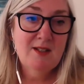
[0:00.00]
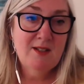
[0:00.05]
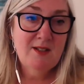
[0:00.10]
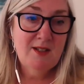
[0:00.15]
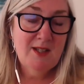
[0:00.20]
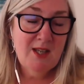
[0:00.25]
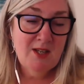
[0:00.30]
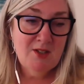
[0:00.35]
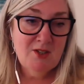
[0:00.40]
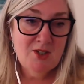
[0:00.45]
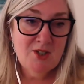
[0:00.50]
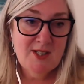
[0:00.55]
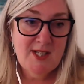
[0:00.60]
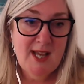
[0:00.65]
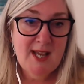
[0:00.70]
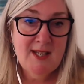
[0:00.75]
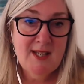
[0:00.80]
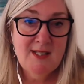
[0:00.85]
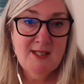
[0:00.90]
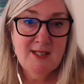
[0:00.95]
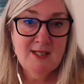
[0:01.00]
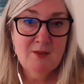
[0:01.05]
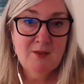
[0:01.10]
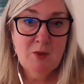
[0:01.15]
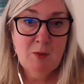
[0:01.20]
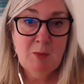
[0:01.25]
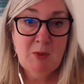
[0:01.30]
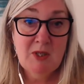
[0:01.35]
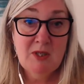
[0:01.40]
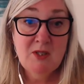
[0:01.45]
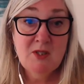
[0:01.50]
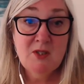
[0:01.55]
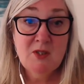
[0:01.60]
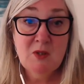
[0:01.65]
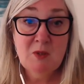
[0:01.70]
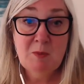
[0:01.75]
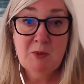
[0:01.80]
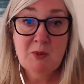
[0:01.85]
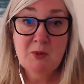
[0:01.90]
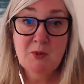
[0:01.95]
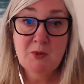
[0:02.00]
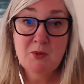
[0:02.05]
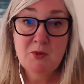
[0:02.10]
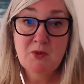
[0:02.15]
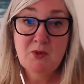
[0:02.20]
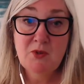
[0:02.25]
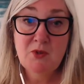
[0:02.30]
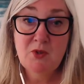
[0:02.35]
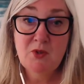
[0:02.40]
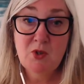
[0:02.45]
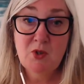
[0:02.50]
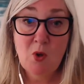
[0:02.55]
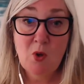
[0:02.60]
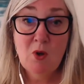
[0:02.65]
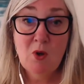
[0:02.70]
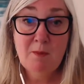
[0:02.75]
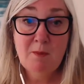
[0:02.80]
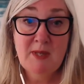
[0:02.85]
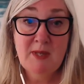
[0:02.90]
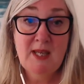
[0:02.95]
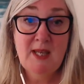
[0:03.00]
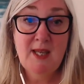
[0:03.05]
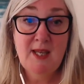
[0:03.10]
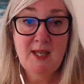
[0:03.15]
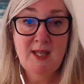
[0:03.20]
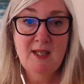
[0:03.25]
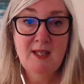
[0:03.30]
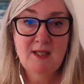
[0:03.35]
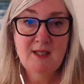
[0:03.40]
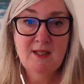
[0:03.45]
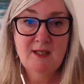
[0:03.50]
The understanding of the principles taught me